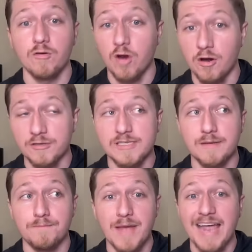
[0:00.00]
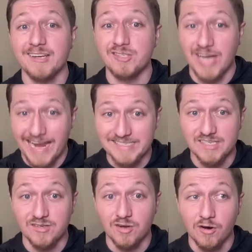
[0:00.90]
Carson Beck,
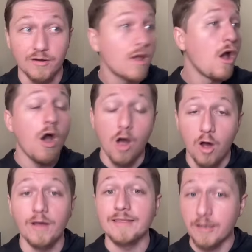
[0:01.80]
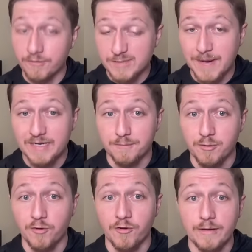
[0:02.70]
Jackson Dart, all at their respective
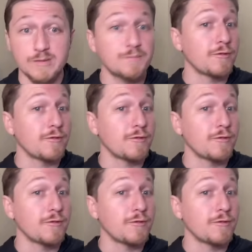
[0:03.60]
programs.